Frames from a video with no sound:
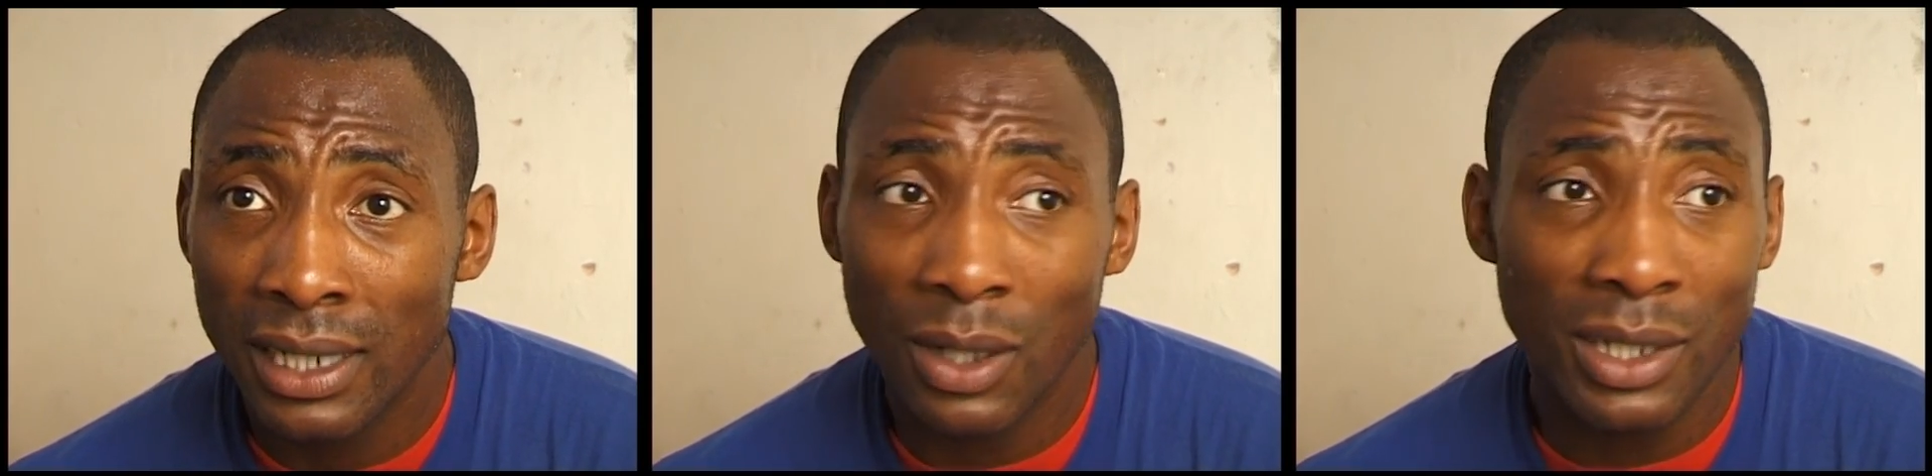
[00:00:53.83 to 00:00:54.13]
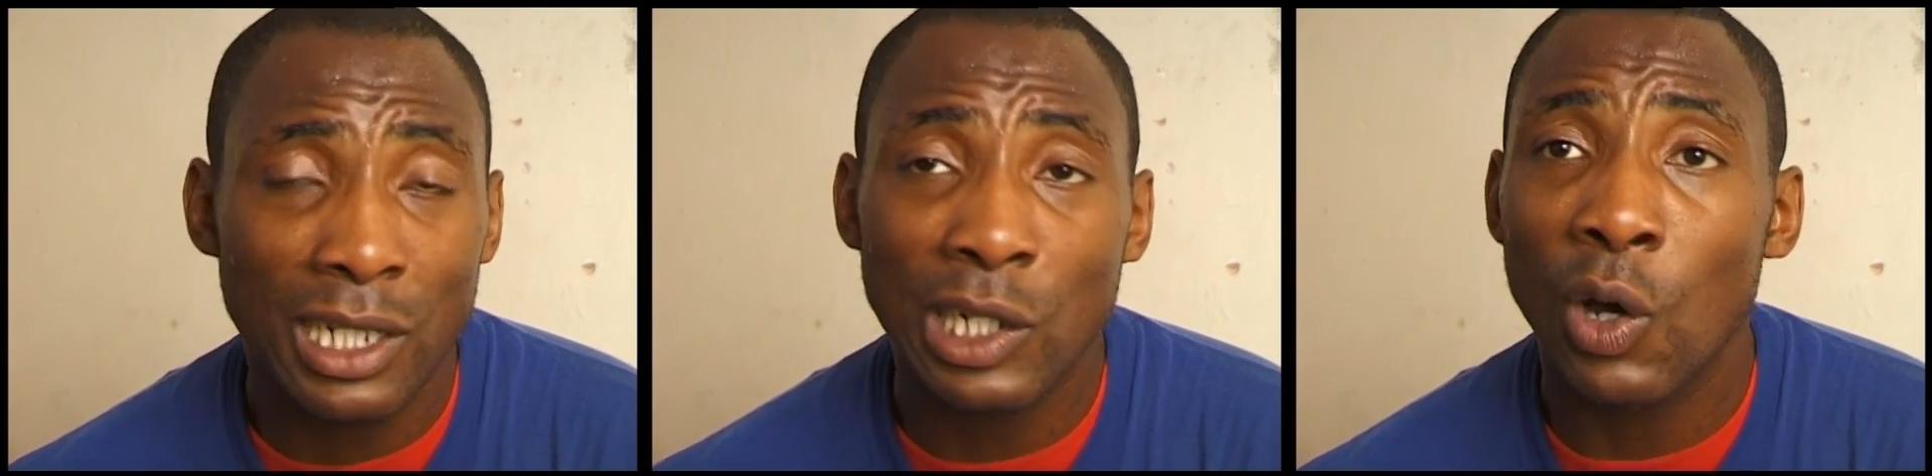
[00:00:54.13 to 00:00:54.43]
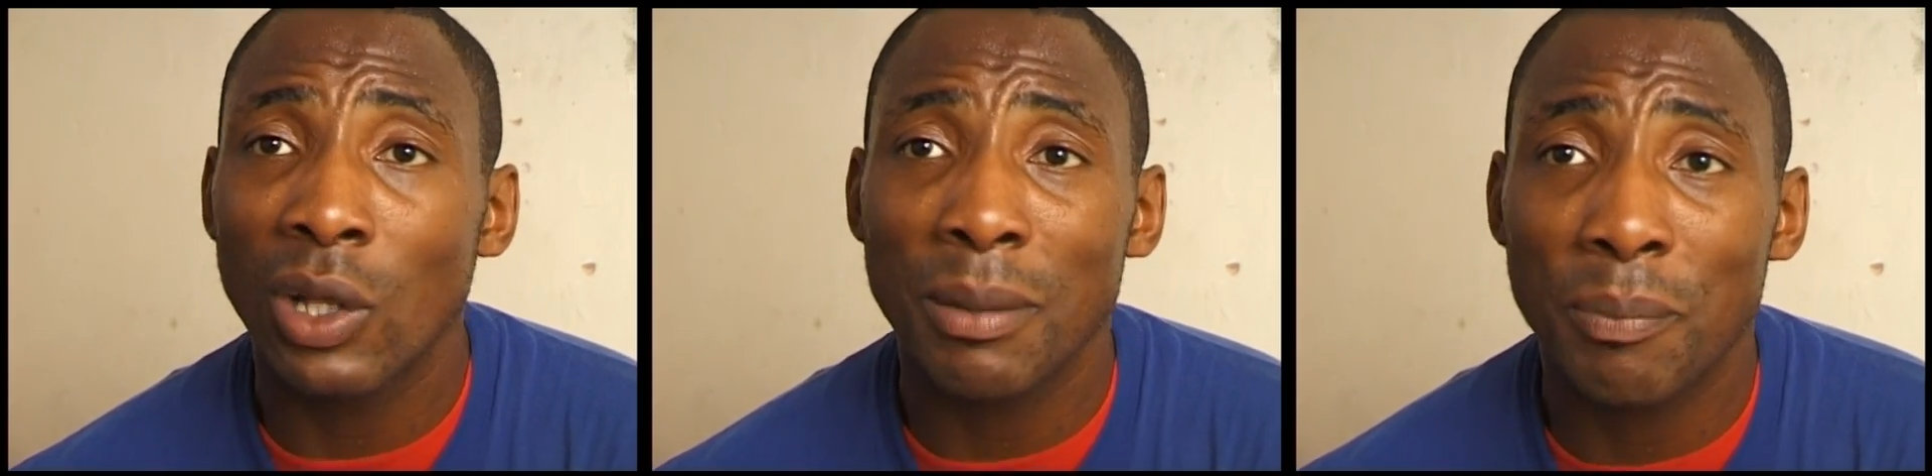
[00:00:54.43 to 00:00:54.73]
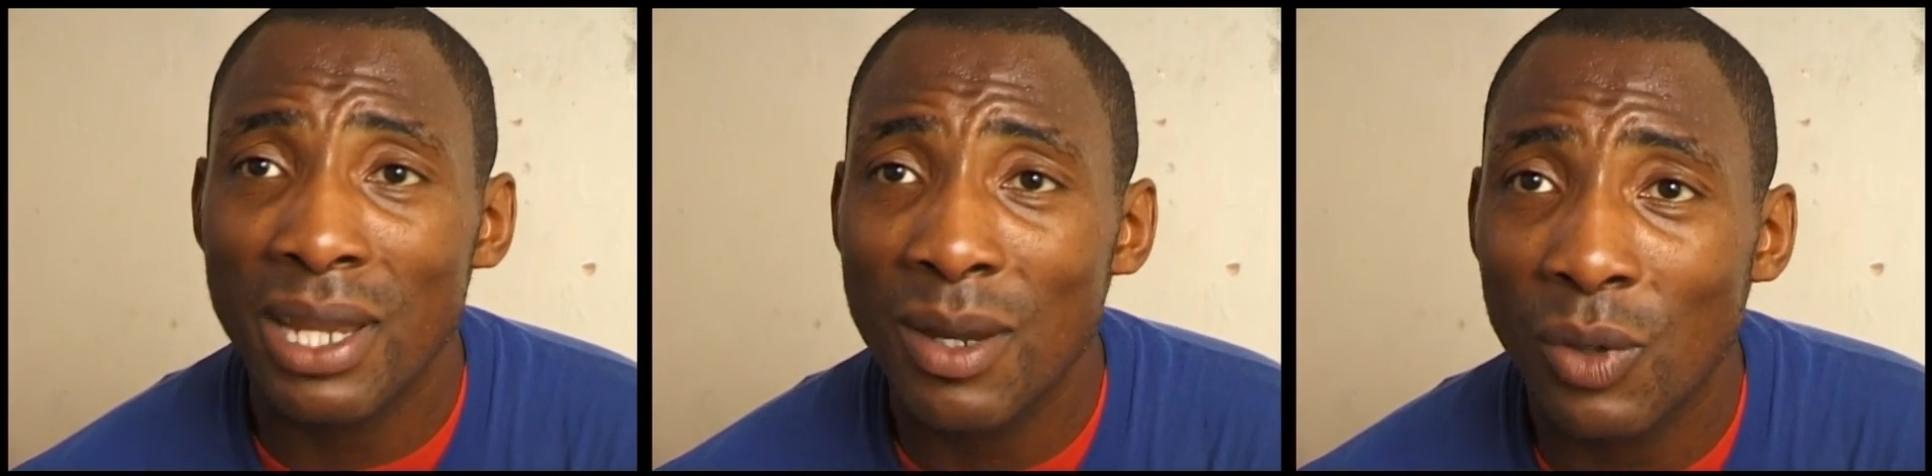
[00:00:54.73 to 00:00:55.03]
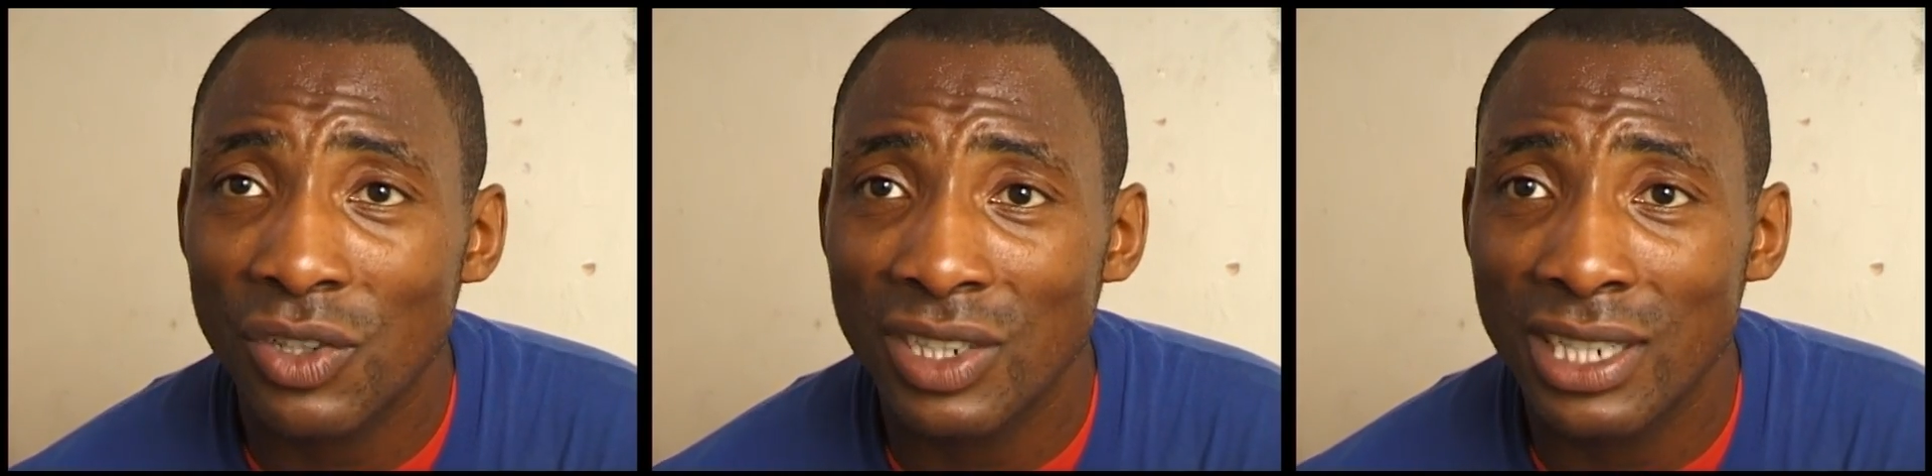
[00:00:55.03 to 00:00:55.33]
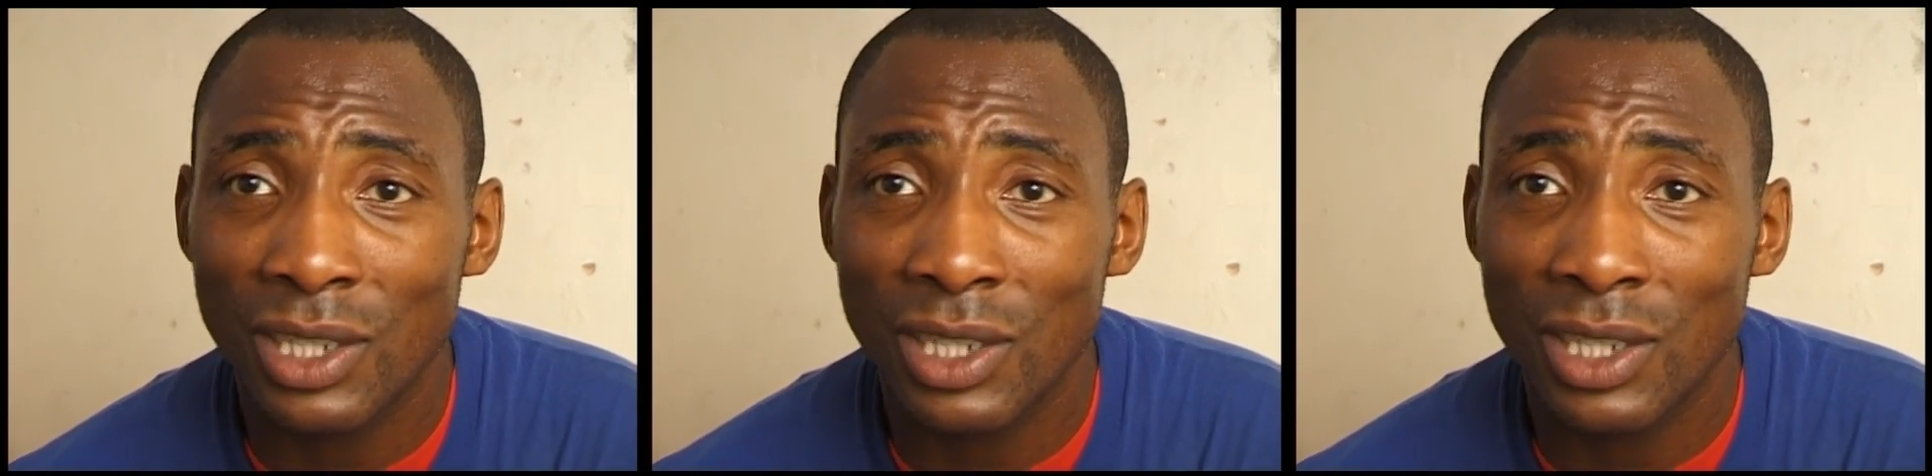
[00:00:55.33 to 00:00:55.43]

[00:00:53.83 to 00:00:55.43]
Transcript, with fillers: You know, you could call it brainwashing.